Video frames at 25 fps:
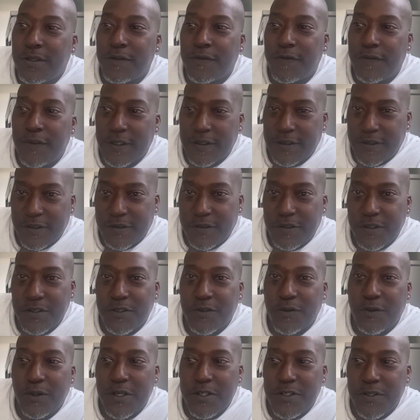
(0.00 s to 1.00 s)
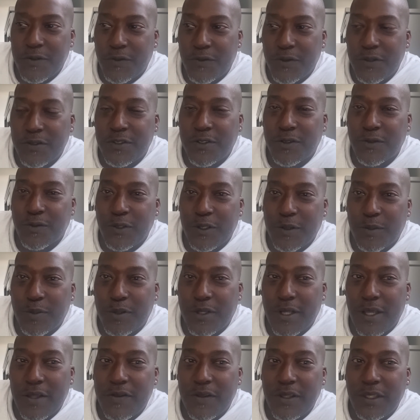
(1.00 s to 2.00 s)
fix the situation with Tariq, but
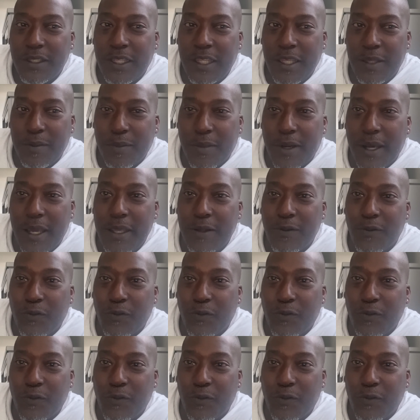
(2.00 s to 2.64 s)
I think he might.